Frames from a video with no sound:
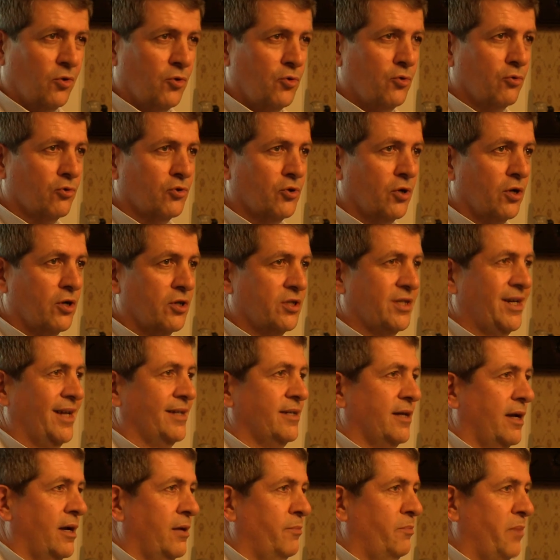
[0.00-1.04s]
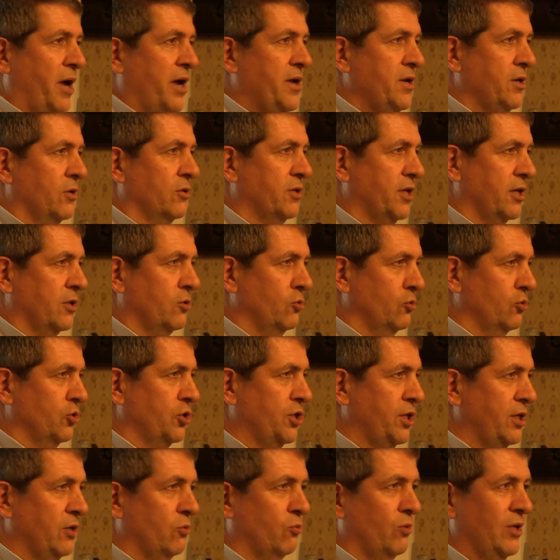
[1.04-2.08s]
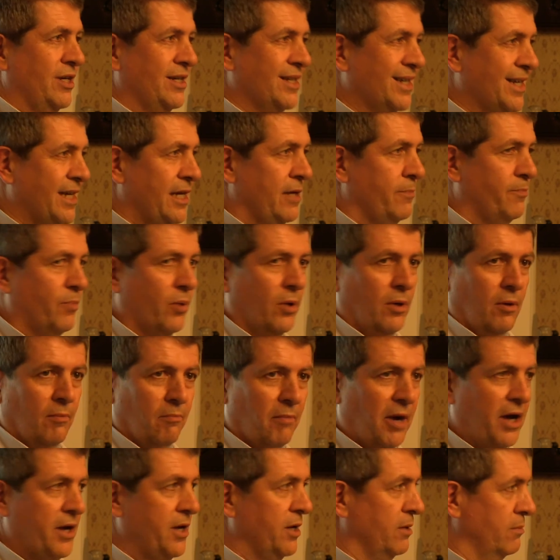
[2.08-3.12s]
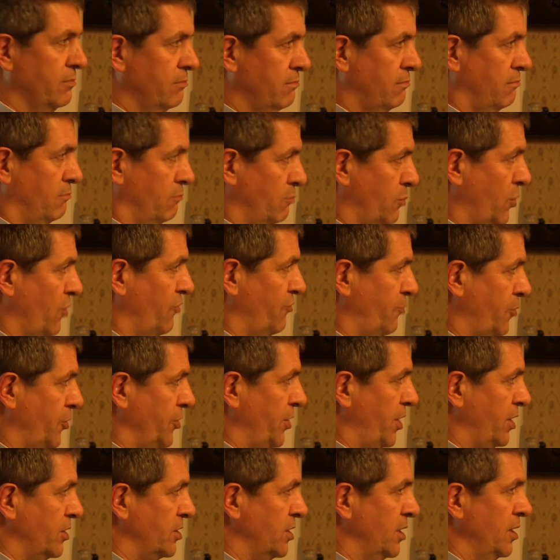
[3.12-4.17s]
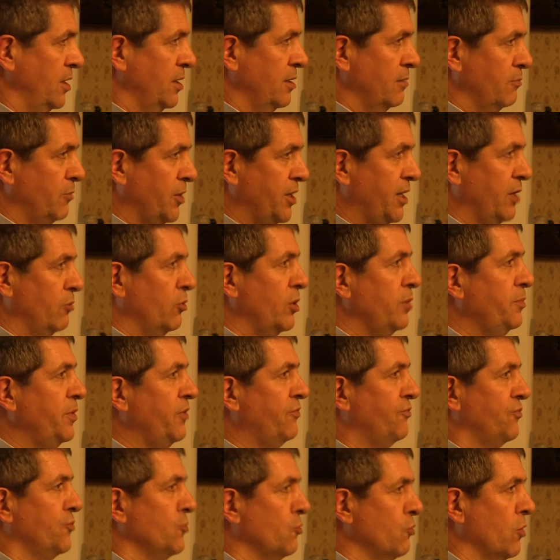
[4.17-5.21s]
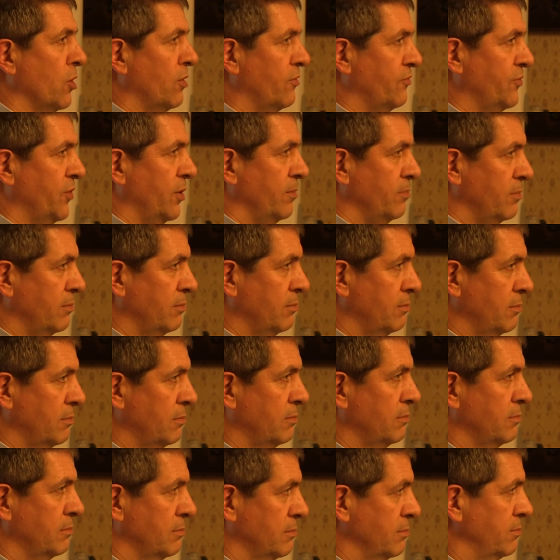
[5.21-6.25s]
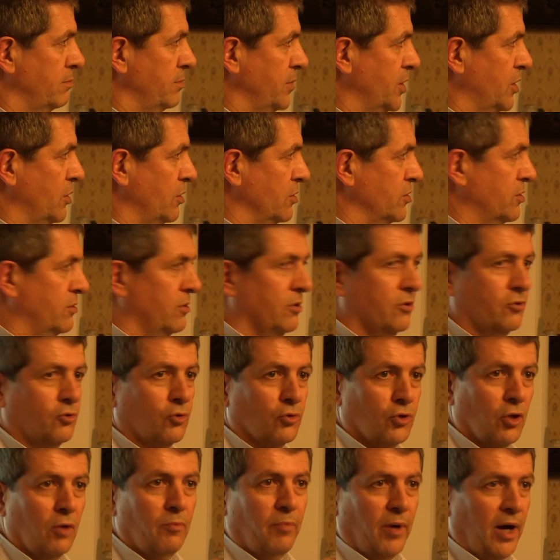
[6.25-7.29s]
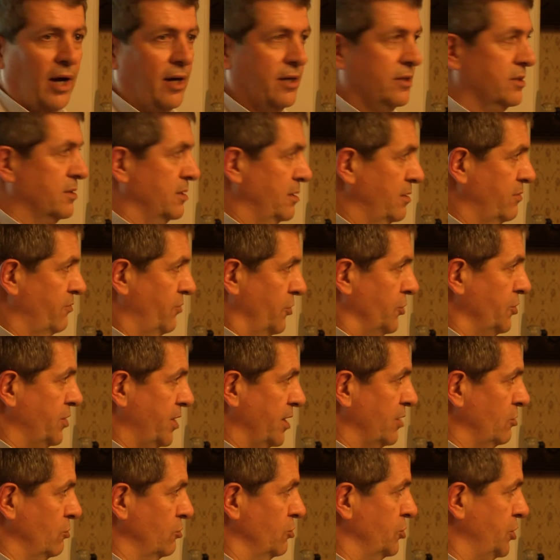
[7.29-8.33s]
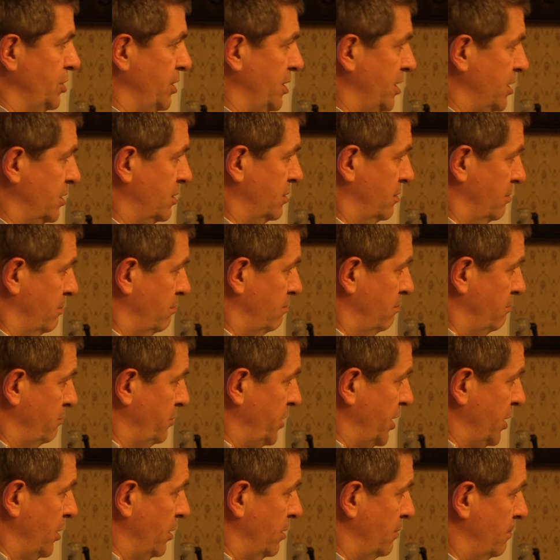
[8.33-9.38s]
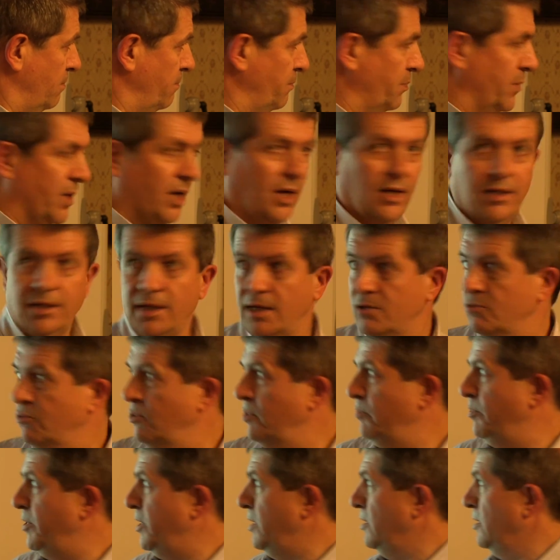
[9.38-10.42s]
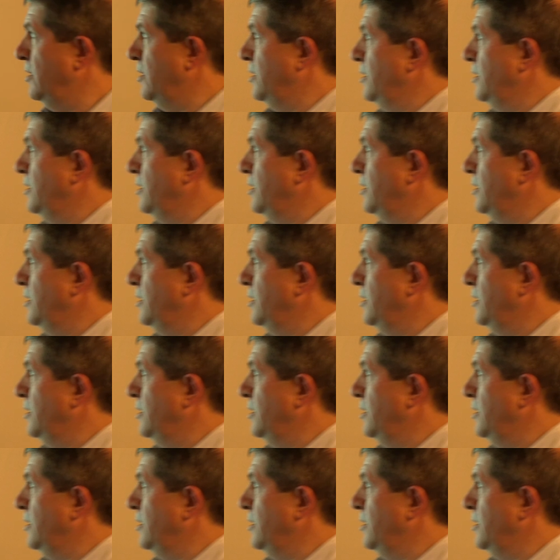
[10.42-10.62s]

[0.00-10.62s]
users that are buying the technology will keep buying both products, but there will be fewer of them because the total price for the technology is bigger. And that will be